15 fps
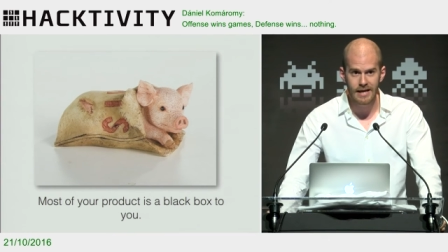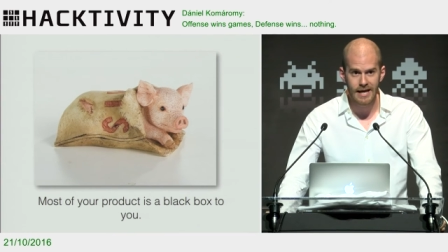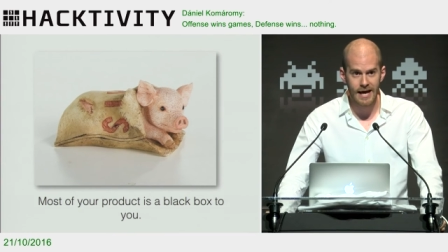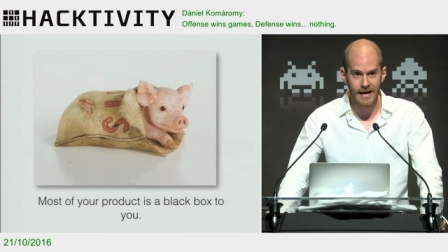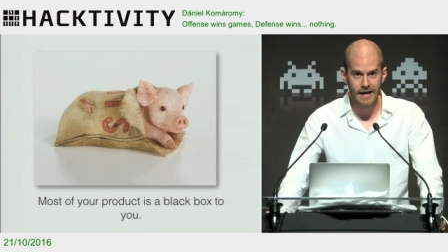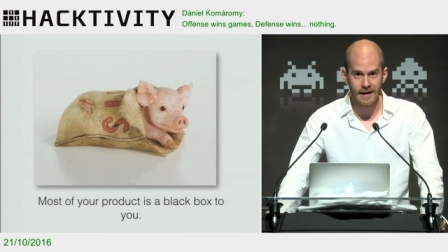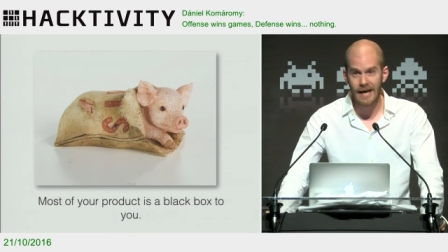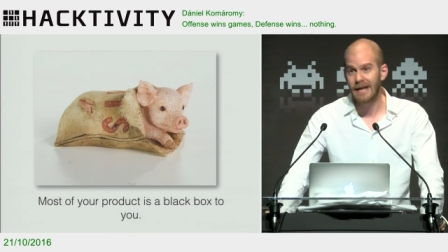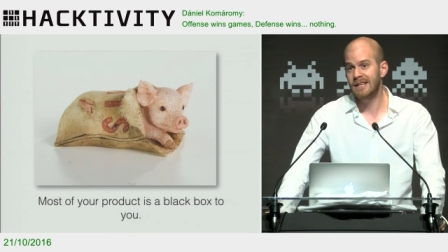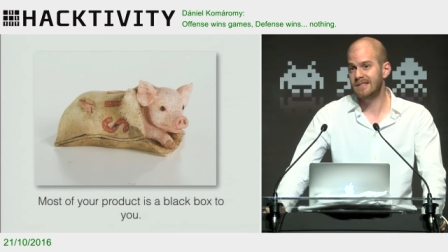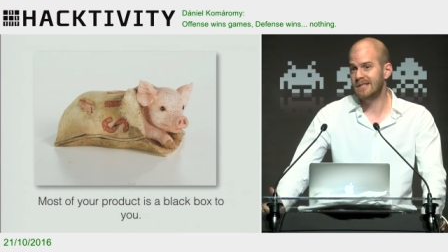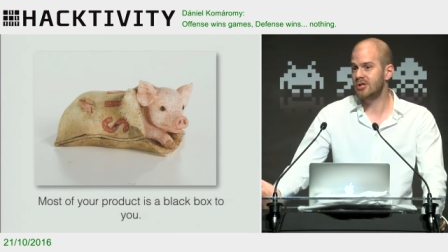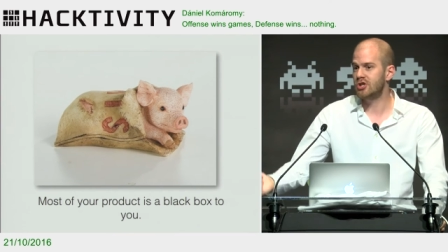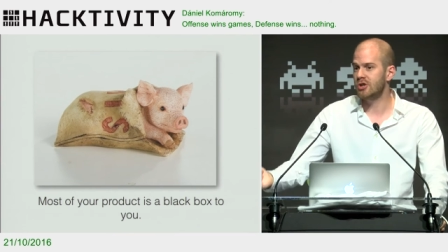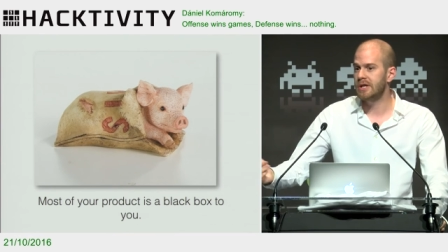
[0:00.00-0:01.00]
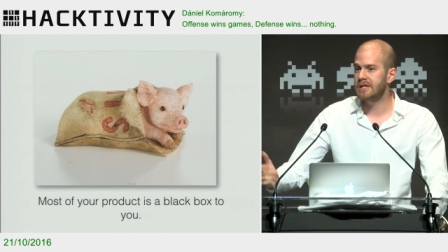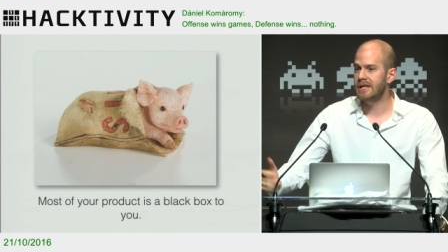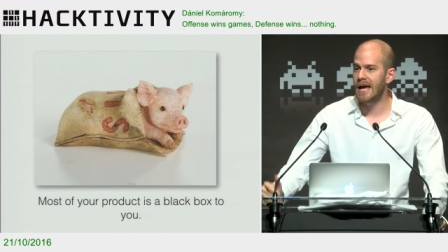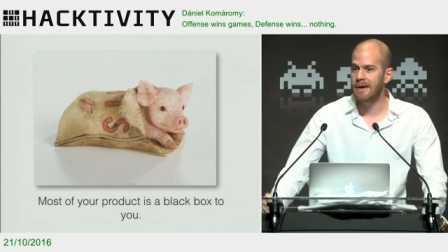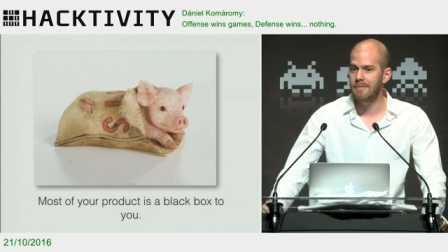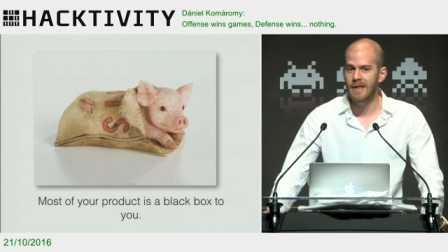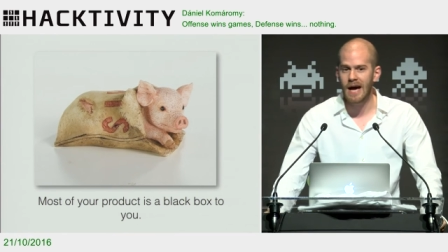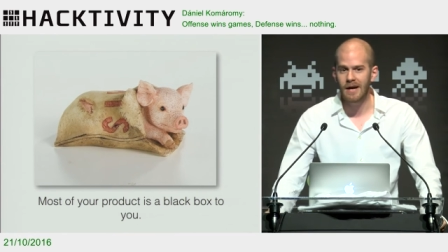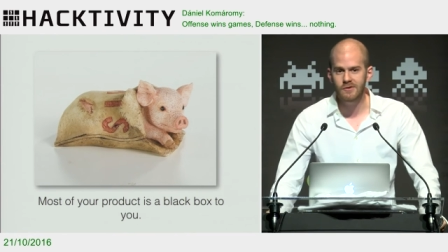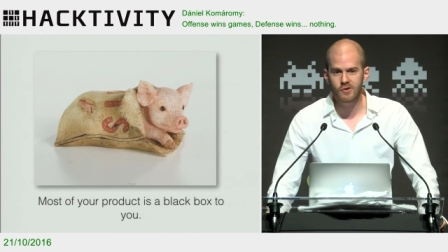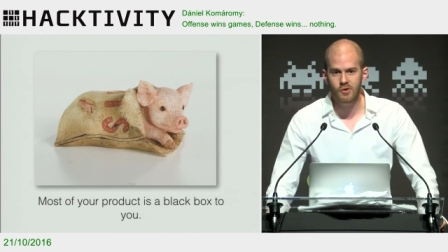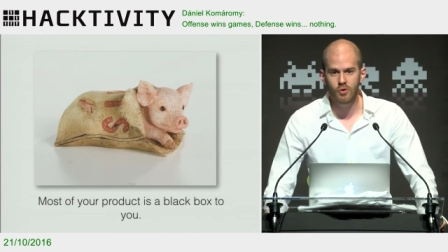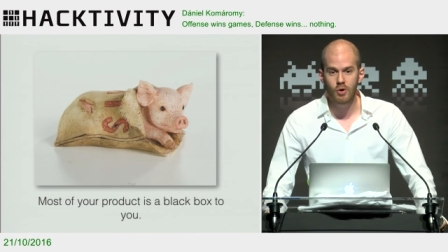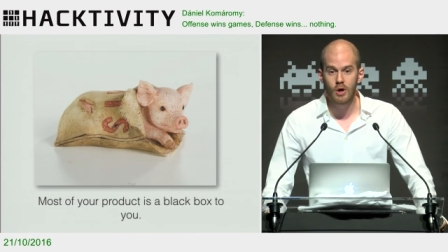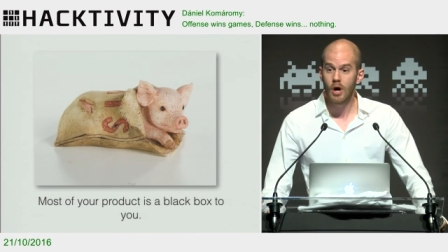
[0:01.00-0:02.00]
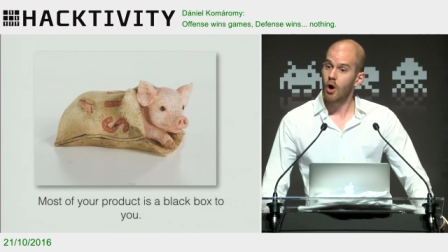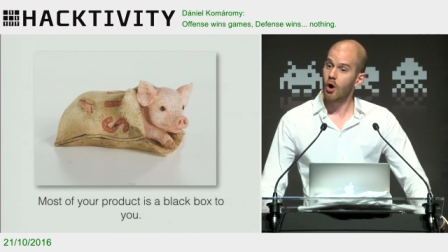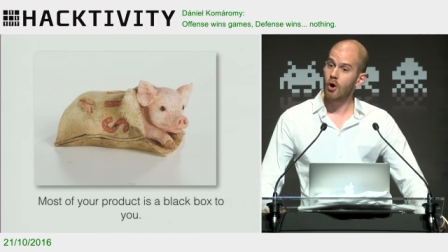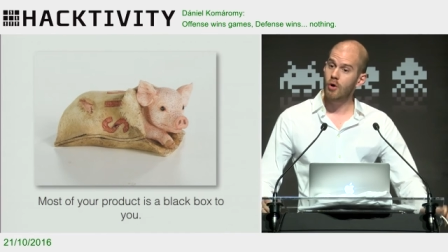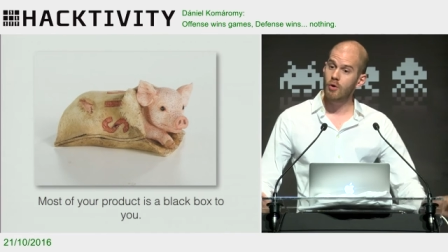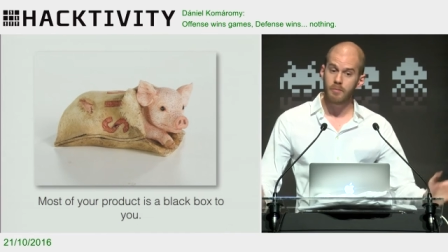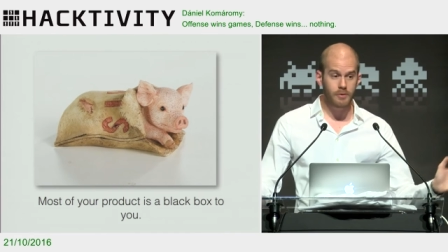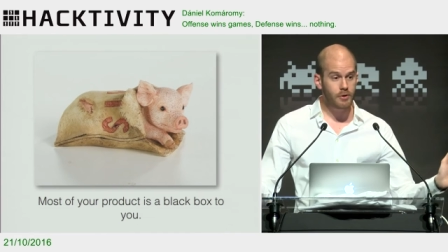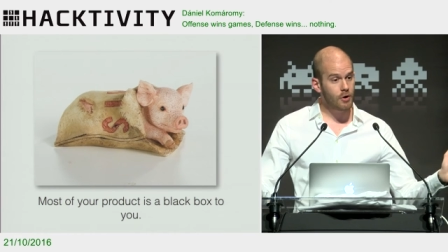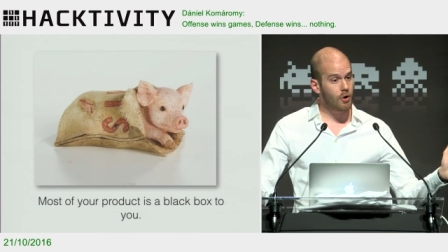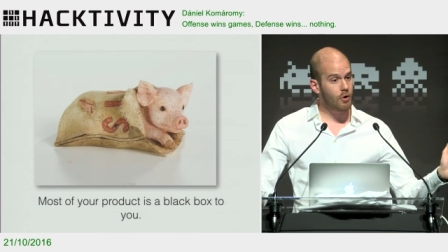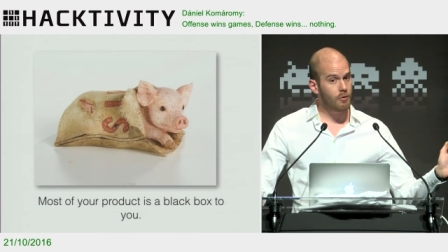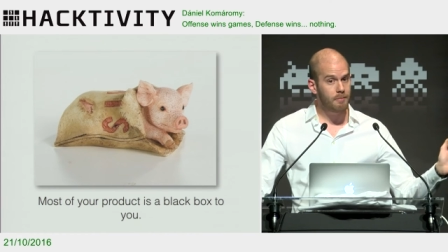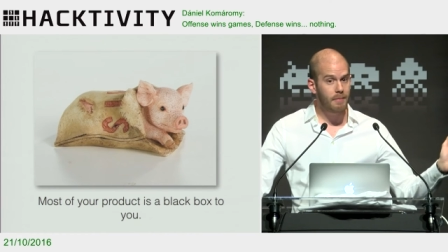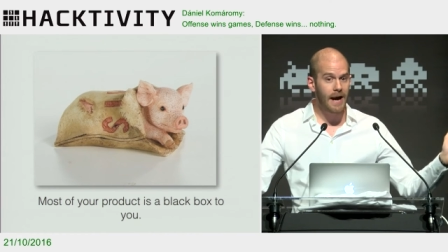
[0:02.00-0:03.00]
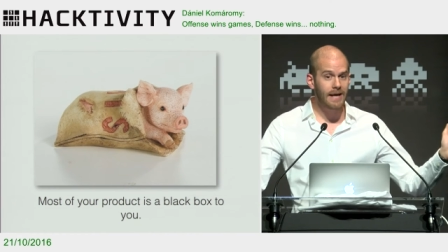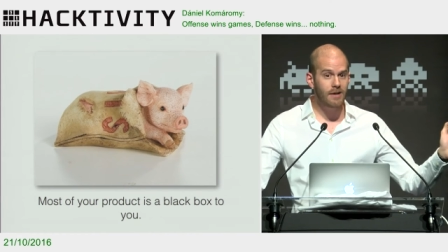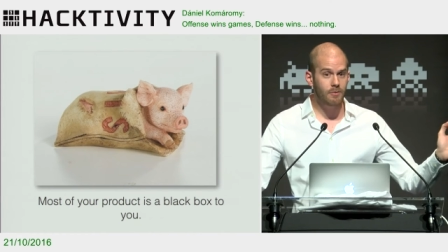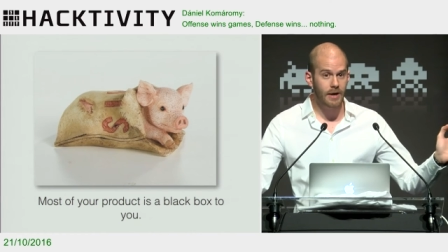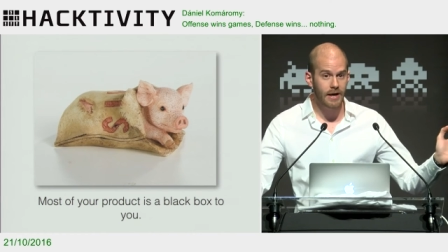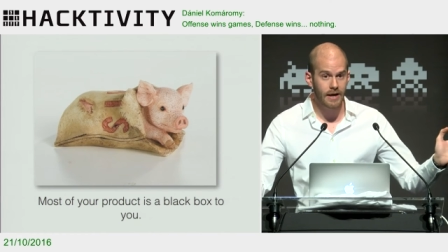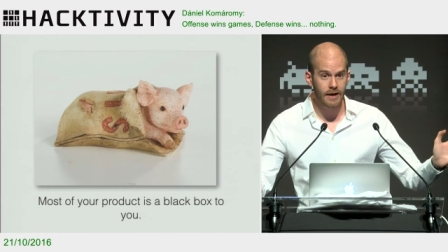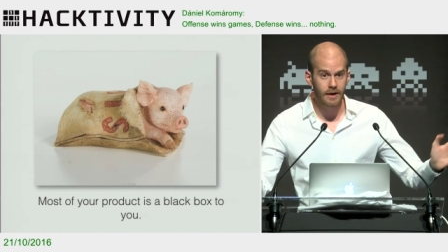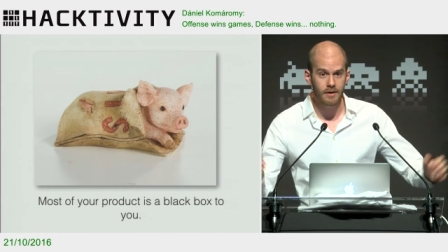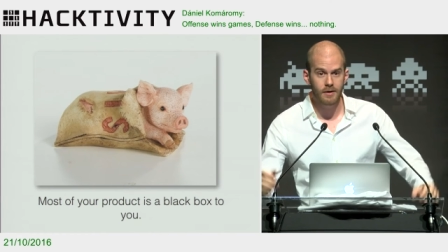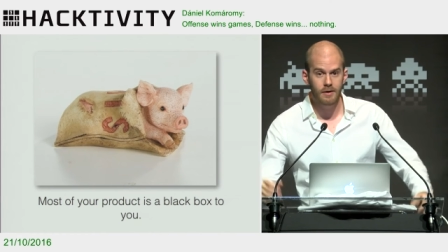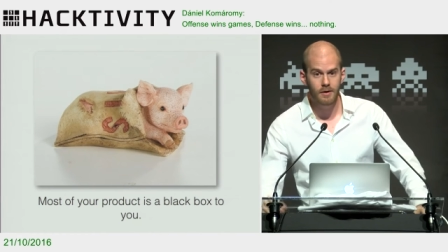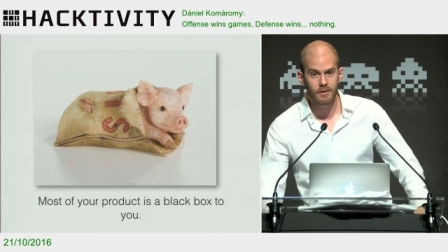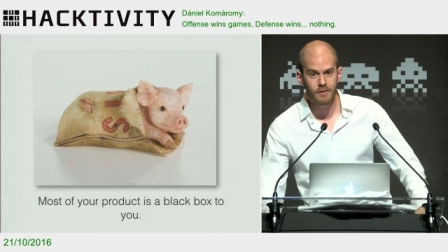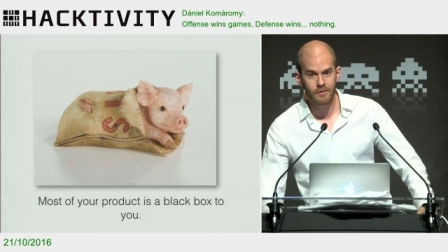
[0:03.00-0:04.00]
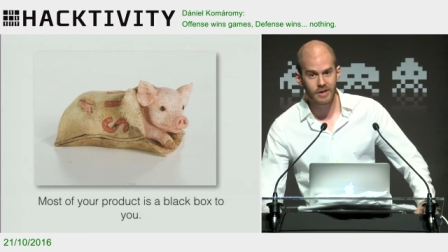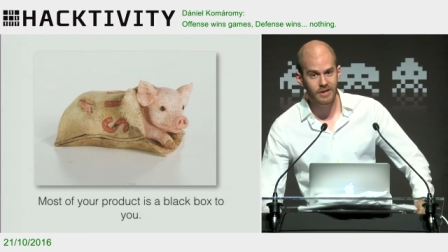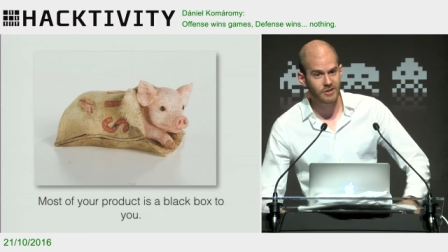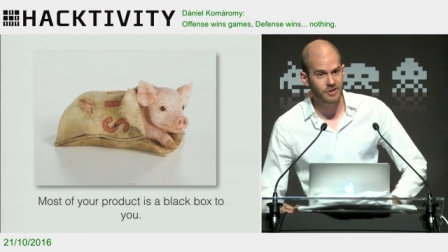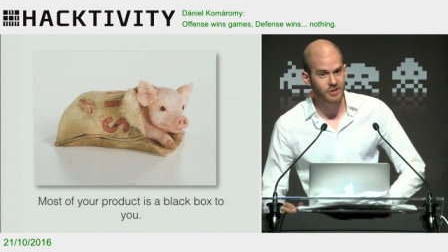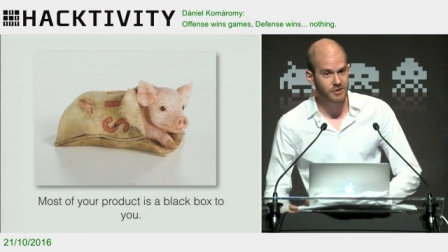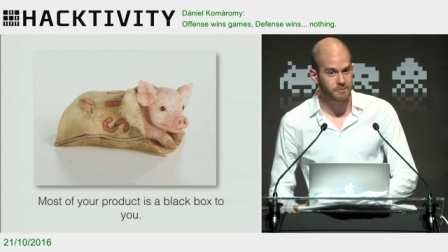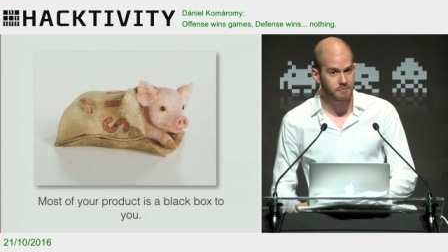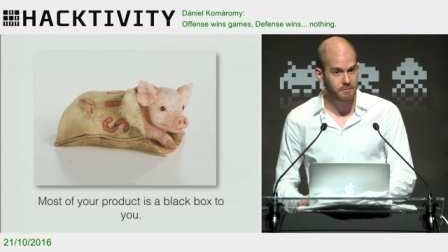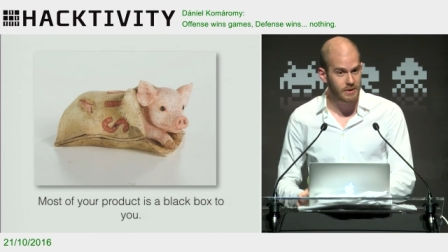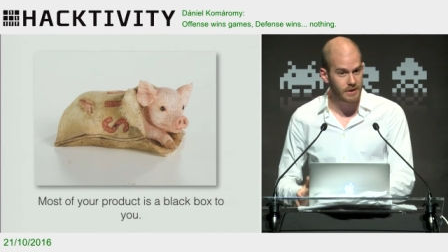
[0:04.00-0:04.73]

and essentially it came down to, oh, by the way, there's this